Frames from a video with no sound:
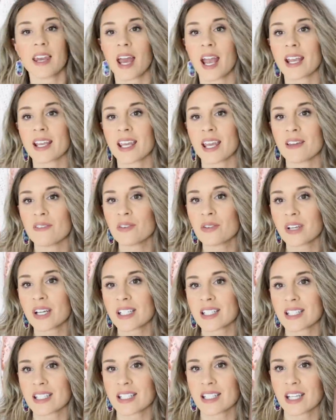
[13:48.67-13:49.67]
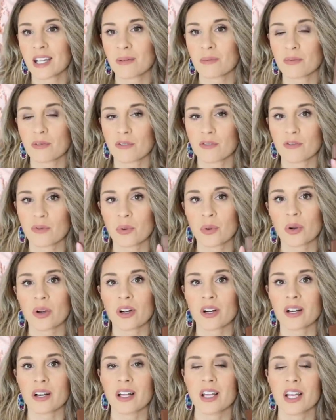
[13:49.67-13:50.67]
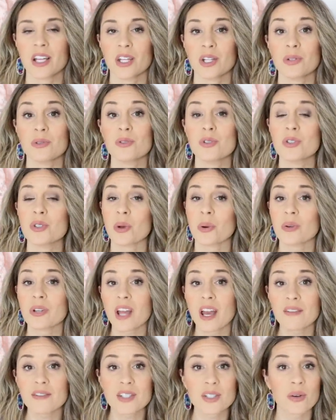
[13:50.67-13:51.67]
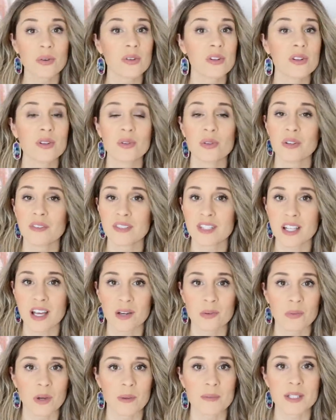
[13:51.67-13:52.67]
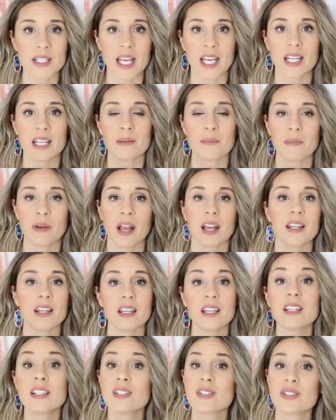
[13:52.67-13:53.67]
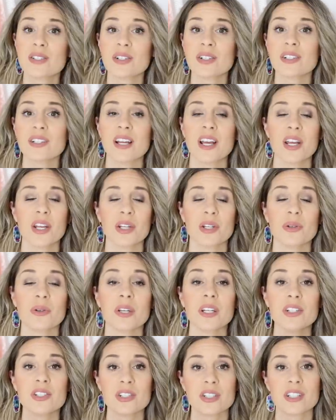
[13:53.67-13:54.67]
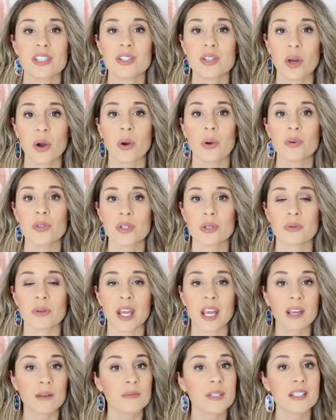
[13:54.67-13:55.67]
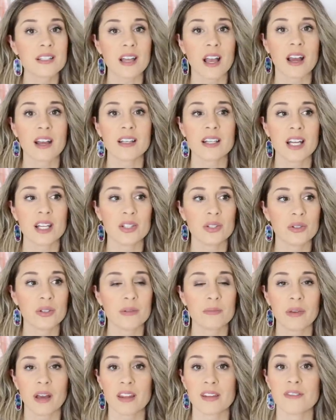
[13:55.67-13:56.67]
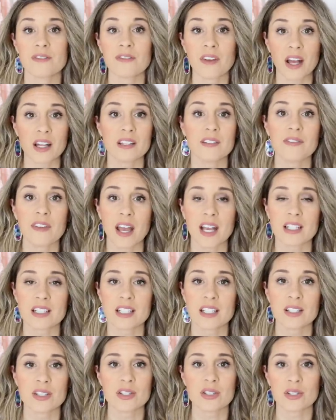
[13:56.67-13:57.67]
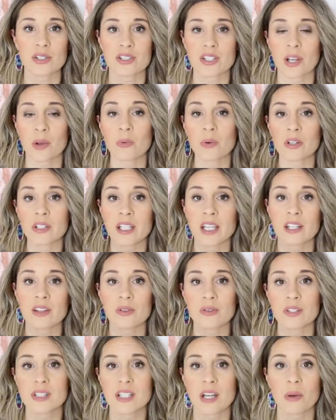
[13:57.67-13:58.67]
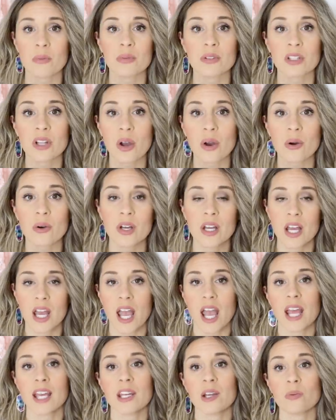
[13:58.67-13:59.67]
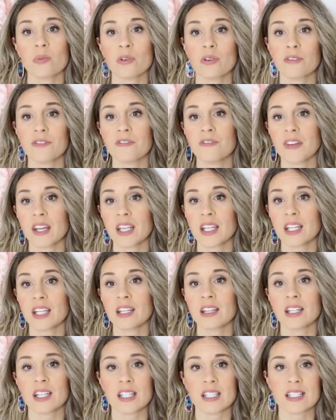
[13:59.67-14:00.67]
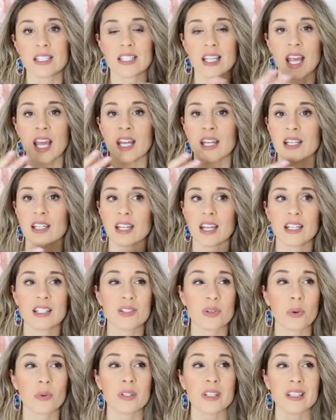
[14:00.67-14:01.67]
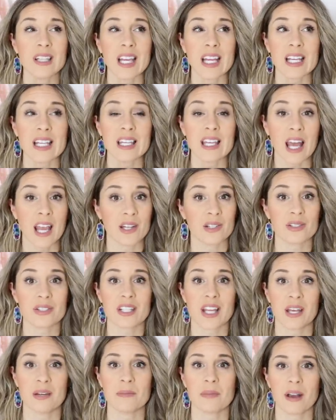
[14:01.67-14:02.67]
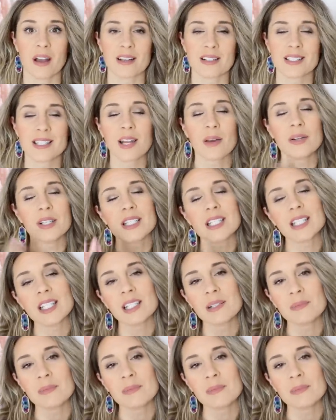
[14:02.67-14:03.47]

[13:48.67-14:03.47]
I gave you guys a tip before. You don't have to go to the Louis Vuitton website and buy the insert. You can just go to Amazon and you can buy the Filofax inserts. I will link those down below and it will fit in this and it's only like nine or 10 bucks. Now, is it gonna